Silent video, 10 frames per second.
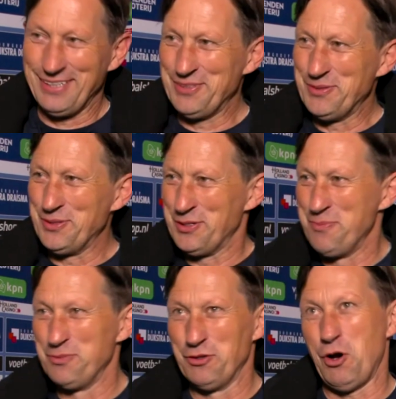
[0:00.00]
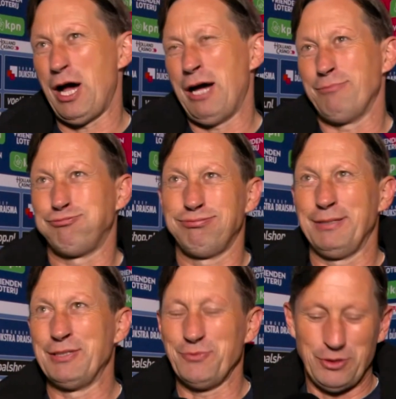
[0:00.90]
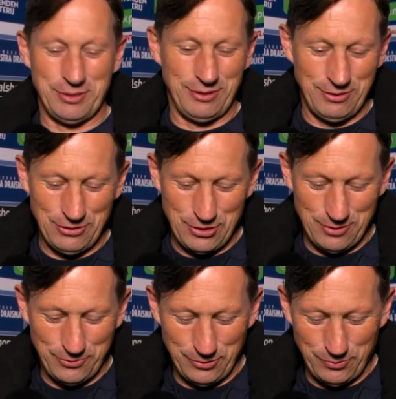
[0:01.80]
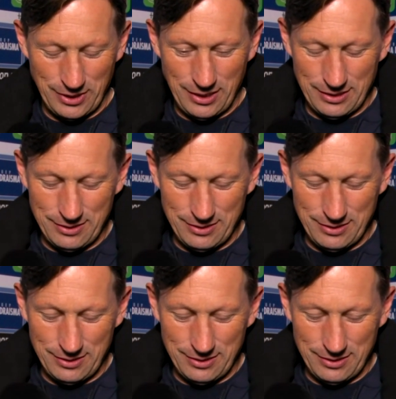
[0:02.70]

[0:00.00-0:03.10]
I know what you mean. Yeah. It was a decision for today.